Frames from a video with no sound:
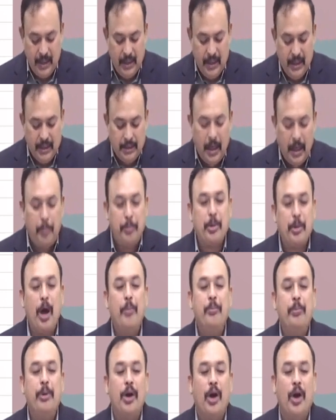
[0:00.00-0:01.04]
the
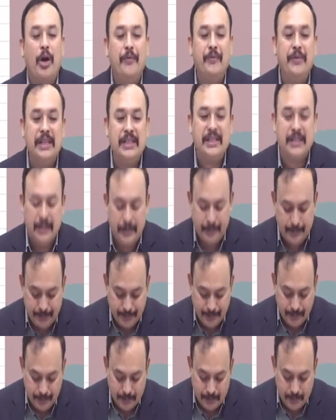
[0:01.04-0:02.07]
proper officer
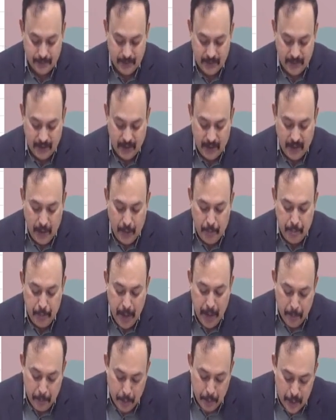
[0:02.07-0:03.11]
may
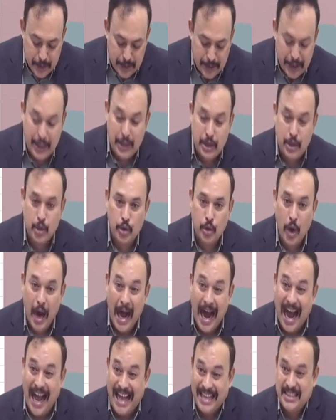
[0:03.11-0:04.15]
proceed to
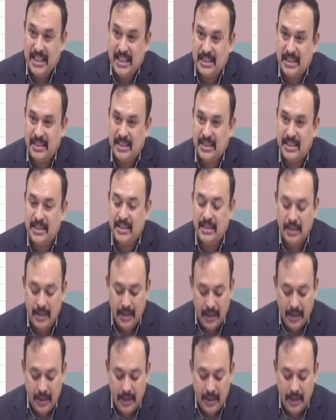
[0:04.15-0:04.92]
assess